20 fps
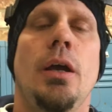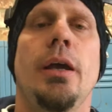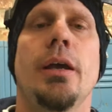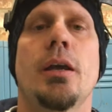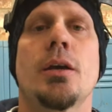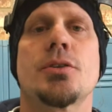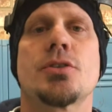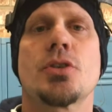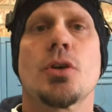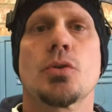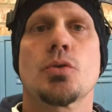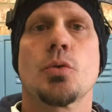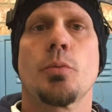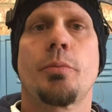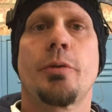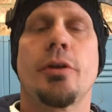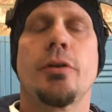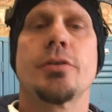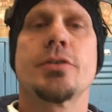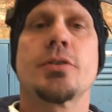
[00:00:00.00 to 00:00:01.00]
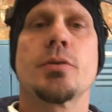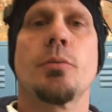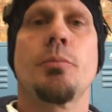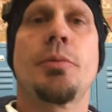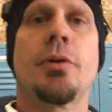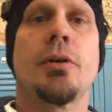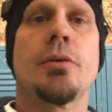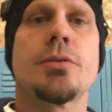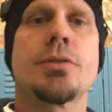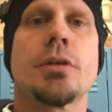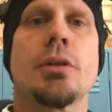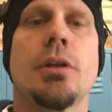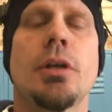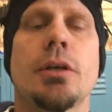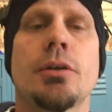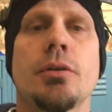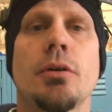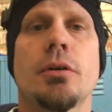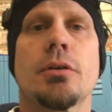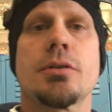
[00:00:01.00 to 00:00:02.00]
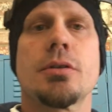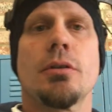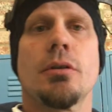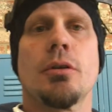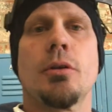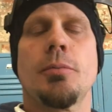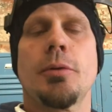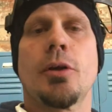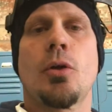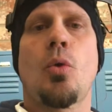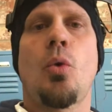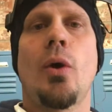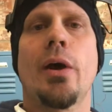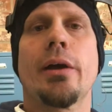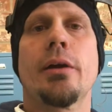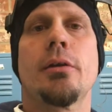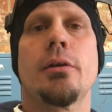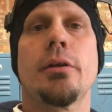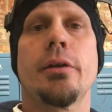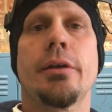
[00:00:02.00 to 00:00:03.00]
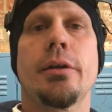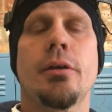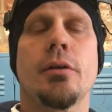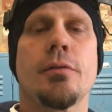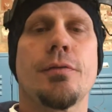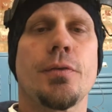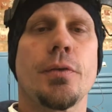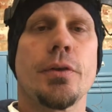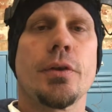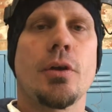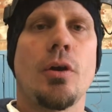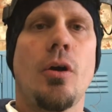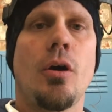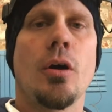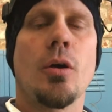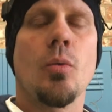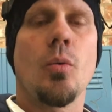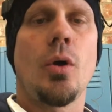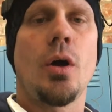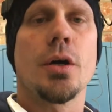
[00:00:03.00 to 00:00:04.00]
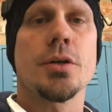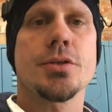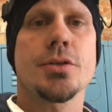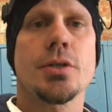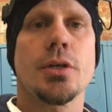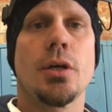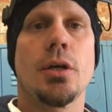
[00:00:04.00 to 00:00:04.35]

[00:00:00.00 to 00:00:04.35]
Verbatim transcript: Hey guys, Joshua Peterson with Peterson Electrics. A little bit quieter in here for the car wash.